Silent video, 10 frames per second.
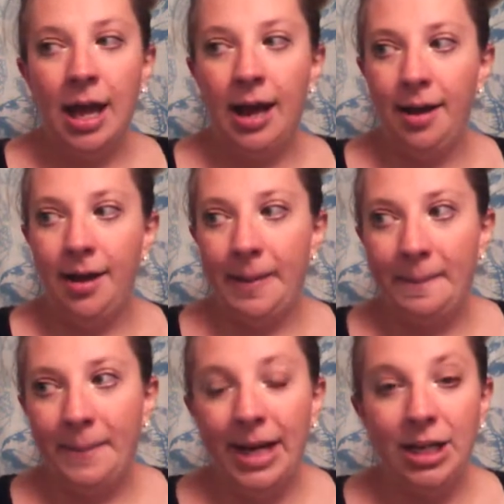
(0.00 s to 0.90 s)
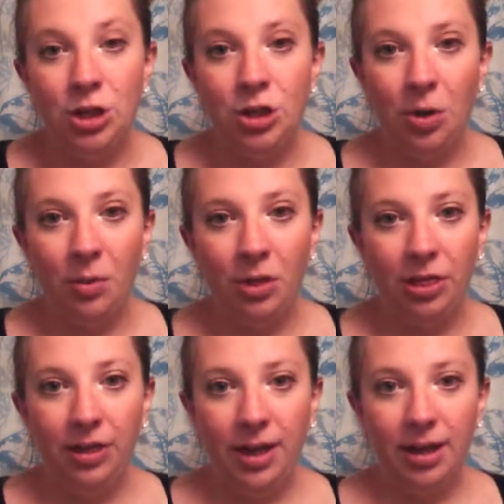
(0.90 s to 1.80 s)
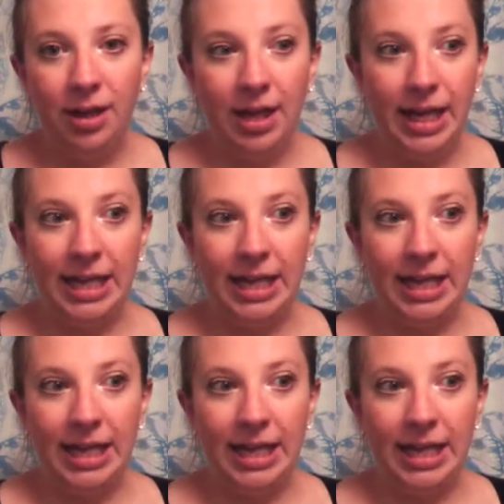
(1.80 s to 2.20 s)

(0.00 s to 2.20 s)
But I don't think